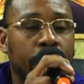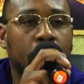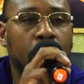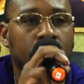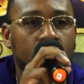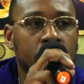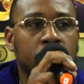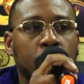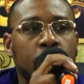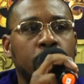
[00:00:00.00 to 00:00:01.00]
but more
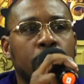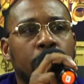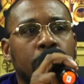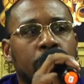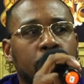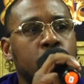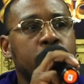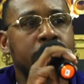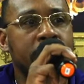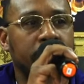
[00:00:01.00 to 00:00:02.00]
so
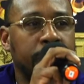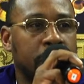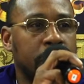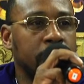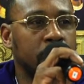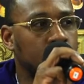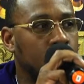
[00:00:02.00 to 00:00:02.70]
you men, because